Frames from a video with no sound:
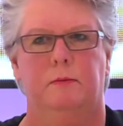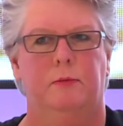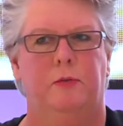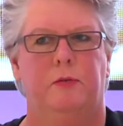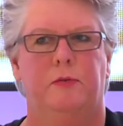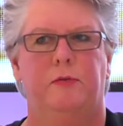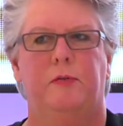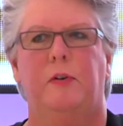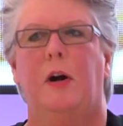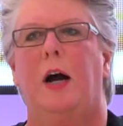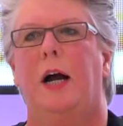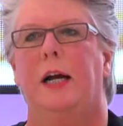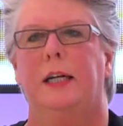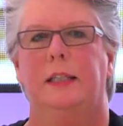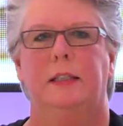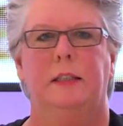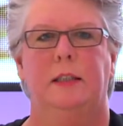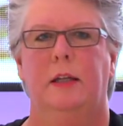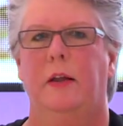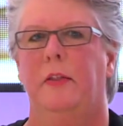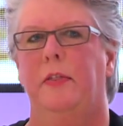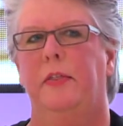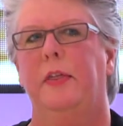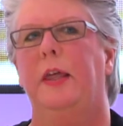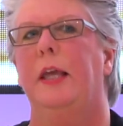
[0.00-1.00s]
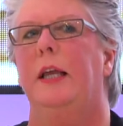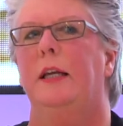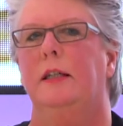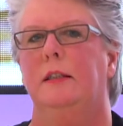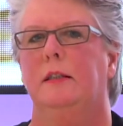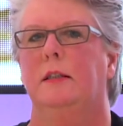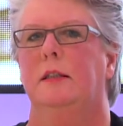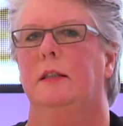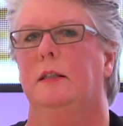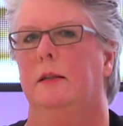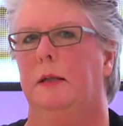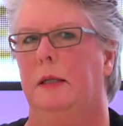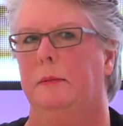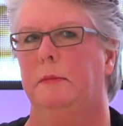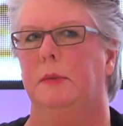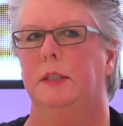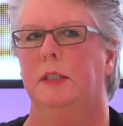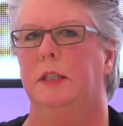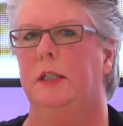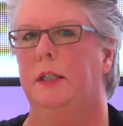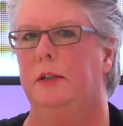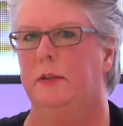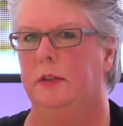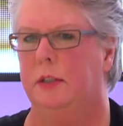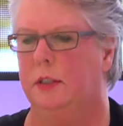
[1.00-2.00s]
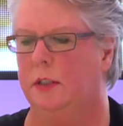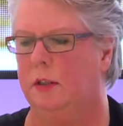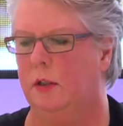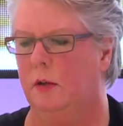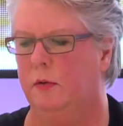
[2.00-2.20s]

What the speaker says: find things and materials